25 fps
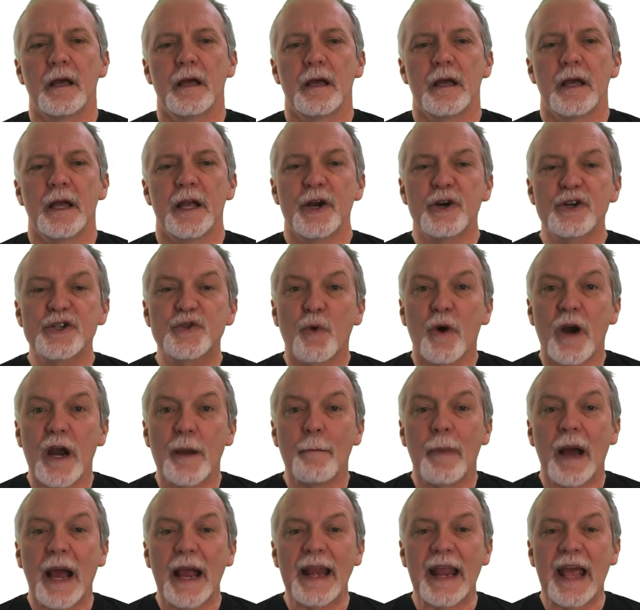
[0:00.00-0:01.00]
Here's where I
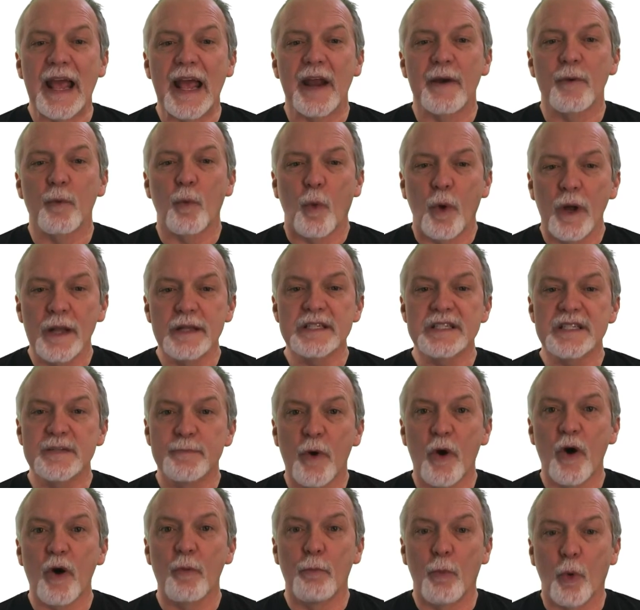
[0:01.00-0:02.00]
might add one
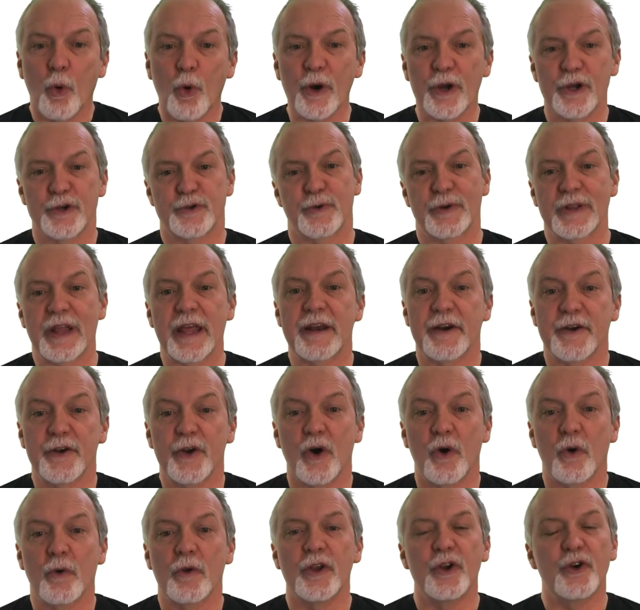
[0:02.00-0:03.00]
small mortgage-related
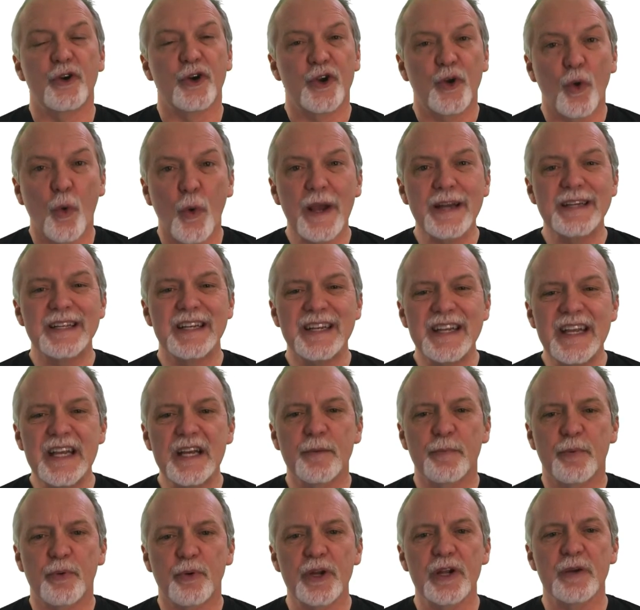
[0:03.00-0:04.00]
note. You're going to need a
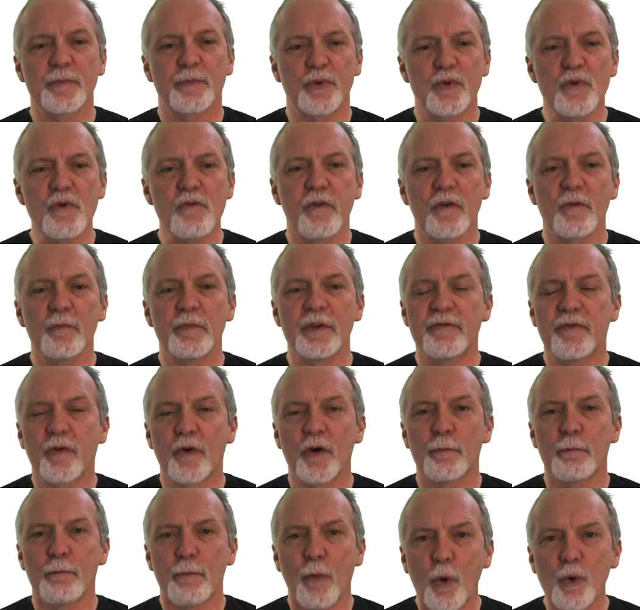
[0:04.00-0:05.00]
pre-approval before
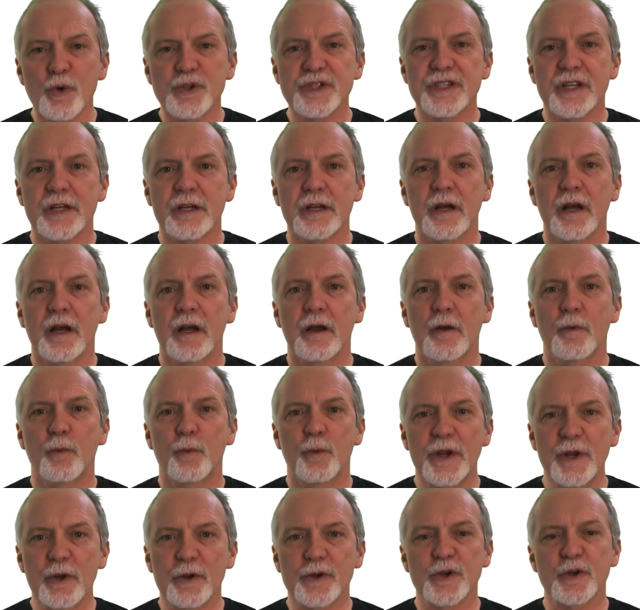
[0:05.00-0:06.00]
most
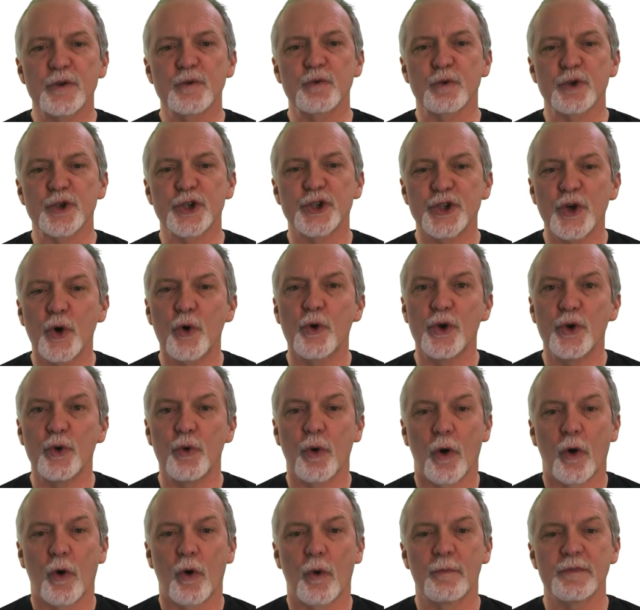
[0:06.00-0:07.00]
realtors will show you
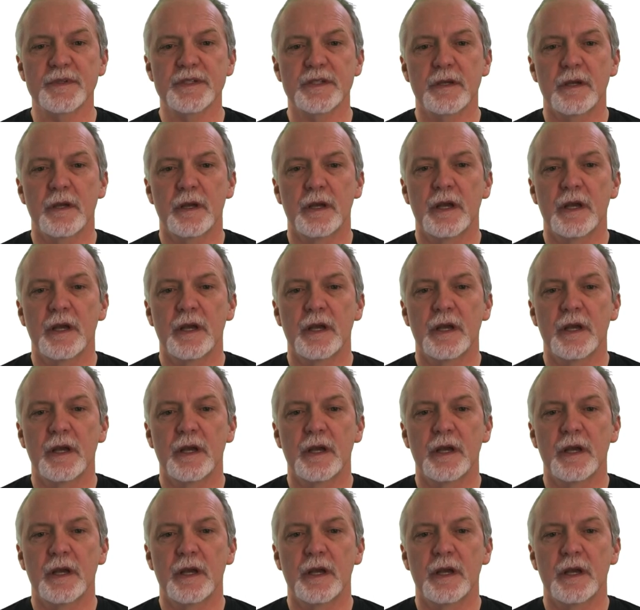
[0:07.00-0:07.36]
homes.